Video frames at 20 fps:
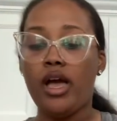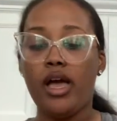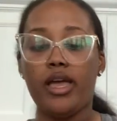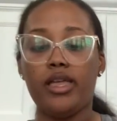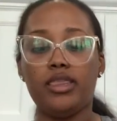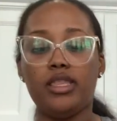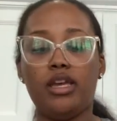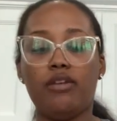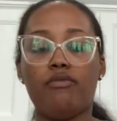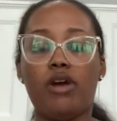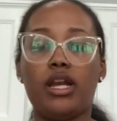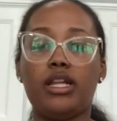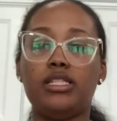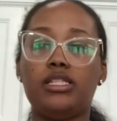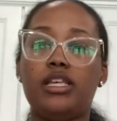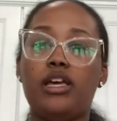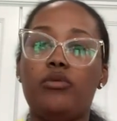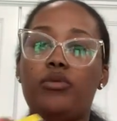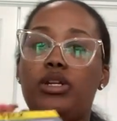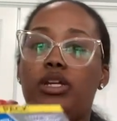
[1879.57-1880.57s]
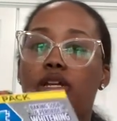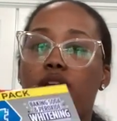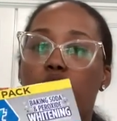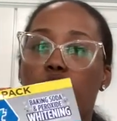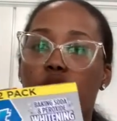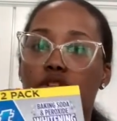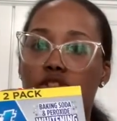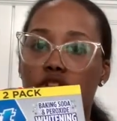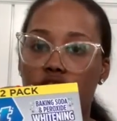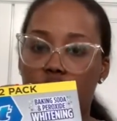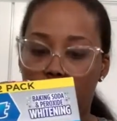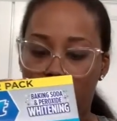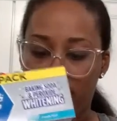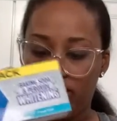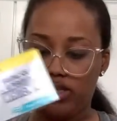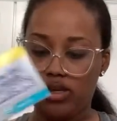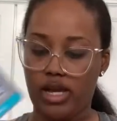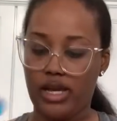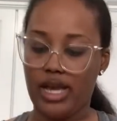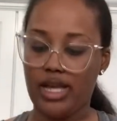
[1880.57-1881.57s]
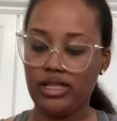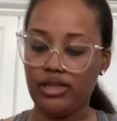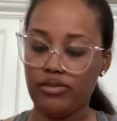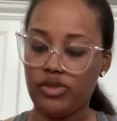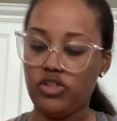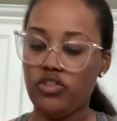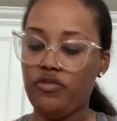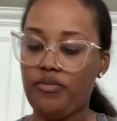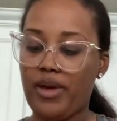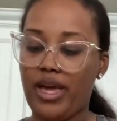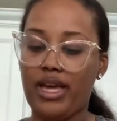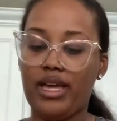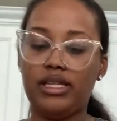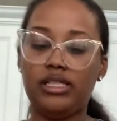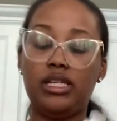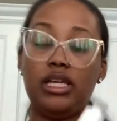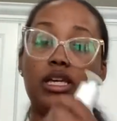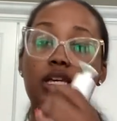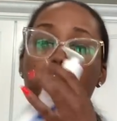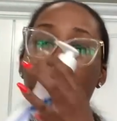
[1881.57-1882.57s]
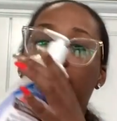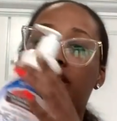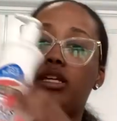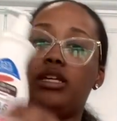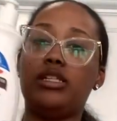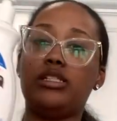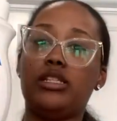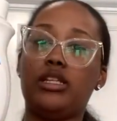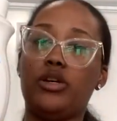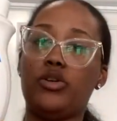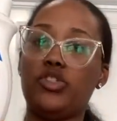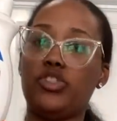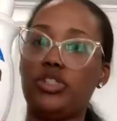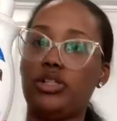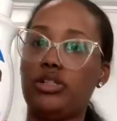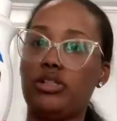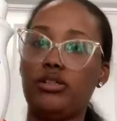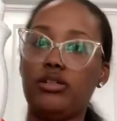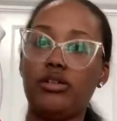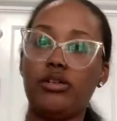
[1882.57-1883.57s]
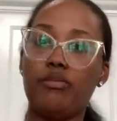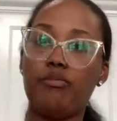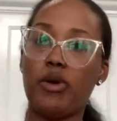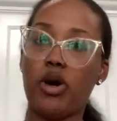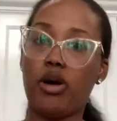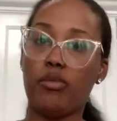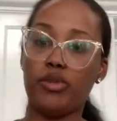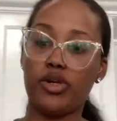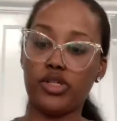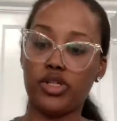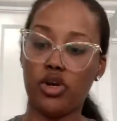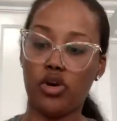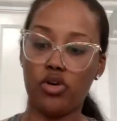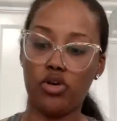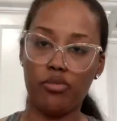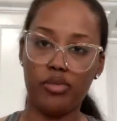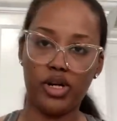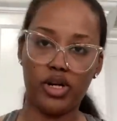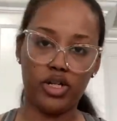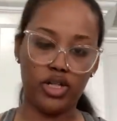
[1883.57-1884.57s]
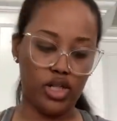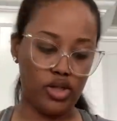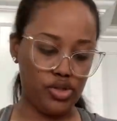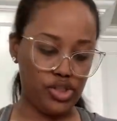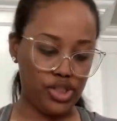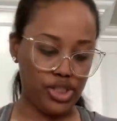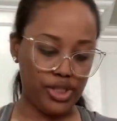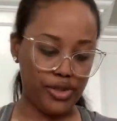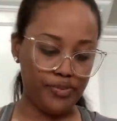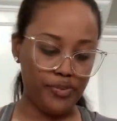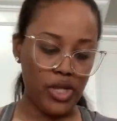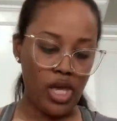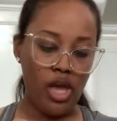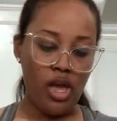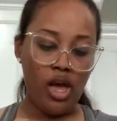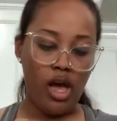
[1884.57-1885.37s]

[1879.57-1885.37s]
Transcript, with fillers: And then Ronnie said we needed more toothpaste, so I got some toothpaste. He needed his lotion, Palmer's Cocoa Butter Lotion.